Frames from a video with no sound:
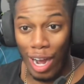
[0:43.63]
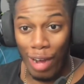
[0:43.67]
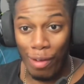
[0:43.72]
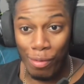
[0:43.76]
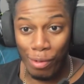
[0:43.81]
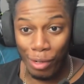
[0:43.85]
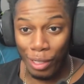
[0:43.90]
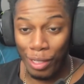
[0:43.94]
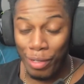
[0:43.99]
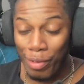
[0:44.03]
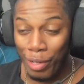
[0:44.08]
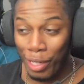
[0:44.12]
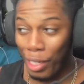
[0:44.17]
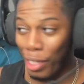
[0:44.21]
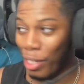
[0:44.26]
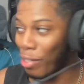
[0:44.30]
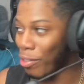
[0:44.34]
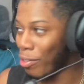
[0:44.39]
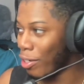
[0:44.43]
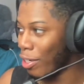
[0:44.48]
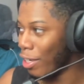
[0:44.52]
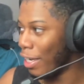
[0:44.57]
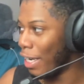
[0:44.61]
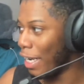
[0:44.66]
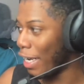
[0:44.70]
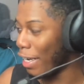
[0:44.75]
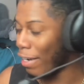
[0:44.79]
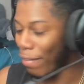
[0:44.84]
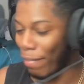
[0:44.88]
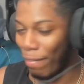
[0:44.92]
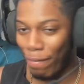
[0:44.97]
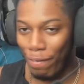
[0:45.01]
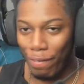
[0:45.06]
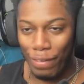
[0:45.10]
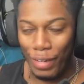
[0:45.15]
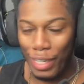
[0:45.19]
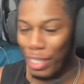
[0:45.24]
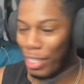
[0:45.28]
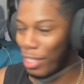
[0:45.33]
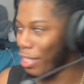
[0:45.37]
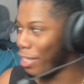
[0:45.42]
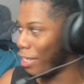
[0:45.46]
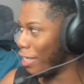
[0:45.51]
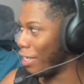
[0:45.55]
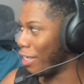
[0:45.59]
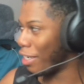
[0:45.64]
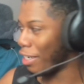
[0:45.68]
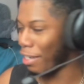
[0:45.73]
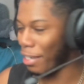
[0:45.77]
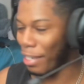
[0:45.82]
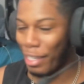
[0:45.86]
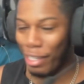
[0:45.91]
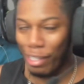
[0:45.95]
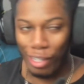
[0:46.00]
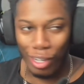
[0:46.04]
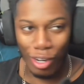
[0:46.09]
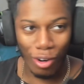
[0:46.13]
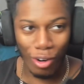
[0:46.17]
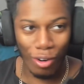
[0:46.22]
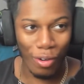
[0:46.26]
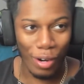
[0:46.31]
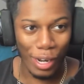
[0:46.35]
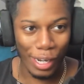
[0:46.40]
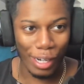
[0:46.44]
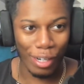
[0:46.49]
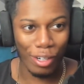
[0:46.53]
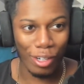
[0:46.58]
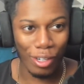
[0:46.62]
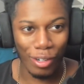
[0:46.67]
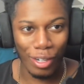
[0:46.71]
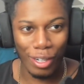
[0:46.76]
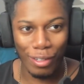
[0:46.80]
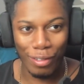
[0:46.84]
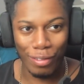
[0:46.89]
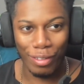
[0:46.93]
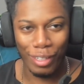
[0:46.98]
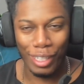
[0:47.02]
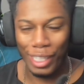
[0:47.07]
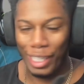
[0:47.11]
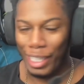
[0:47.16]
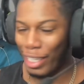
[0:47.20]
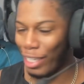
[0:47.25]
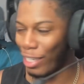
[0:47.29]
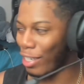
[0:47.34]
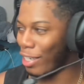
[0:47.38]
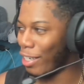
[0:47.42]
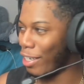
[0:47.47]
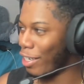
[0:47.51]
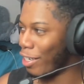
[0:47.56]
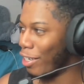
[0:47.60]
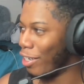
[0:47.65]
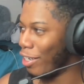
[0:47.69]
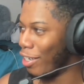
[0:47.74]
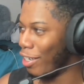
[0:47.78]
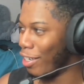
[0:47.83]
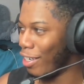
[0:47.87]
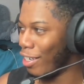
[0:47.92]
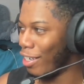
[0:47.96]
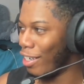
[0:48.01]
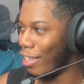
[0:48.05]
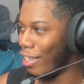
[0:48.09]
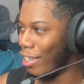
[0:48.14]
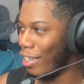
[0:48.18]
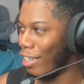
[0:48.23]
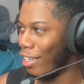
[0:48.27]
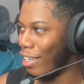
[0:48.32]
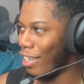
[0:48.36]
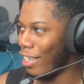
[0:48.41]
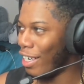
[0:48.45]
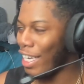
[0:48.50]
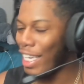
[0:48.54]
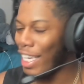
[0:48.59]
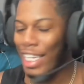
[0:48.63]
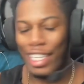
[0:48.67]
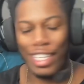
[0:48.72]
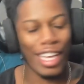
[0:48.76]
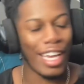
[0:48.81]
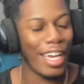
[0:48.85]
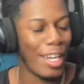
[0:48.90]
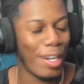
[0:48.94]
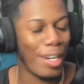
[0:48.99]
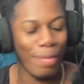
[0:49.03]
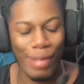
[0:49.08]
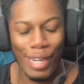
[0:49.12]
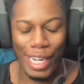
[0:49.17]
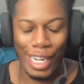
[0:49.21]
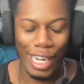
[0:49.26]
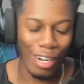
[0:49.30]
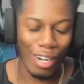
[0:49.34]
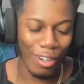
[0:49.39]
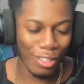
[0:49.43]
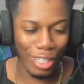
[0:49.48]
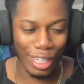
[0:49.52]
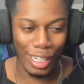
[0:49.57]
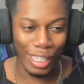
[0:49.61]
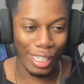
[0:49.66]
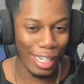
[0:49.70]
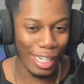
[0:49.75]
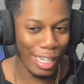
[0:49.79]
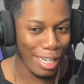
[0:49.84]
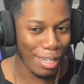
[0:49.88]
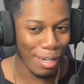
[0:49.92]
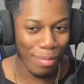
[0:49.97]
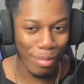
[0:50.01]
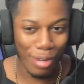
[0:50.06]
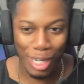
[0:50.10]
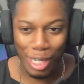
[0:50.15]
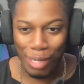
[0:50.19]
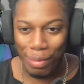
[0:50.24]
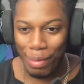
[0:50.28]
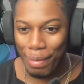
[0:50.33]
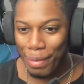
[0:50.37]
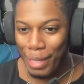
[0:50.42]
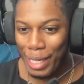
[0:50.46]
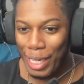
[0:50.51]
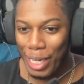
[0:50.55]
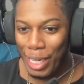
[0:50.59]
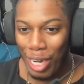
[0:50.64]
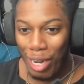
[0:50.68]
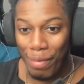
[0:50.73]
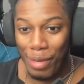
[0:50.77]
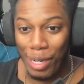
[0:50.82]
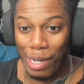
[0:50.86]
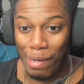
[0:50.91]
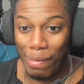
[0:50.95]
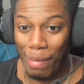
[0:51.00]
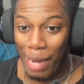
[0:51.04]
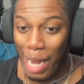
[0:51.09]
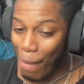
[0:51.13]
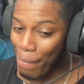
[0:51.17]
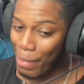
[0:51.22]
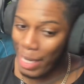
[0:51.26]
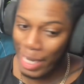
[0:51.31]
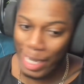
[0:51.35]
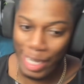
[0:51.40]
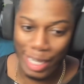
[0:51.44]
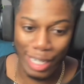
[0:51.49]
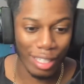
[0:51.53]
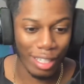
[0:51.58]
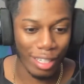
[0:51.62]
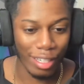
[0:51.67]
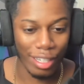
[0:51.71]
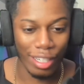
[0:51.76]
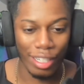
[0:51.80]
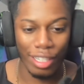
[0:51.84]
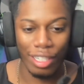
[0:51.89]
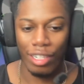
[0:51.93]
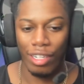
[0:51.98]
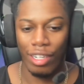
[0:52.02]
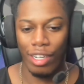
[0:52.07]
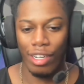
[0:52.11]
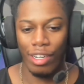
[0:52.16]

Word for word: I really want to know how the fuck did his ear whole ear go off? And like, that's anime. I was like, damn, that boy should be bleeding out. But happy to get into this.